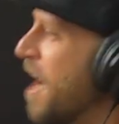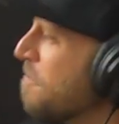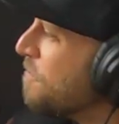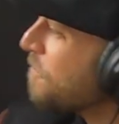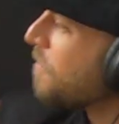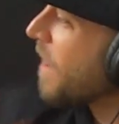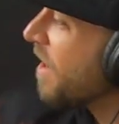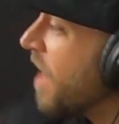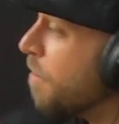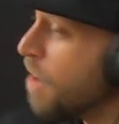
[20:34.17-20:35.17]
um,
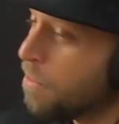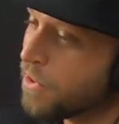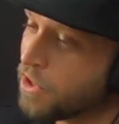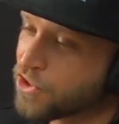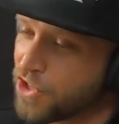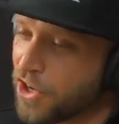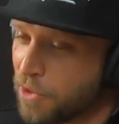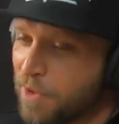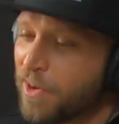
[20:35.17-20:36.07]
yeah, Melbourne, Australia.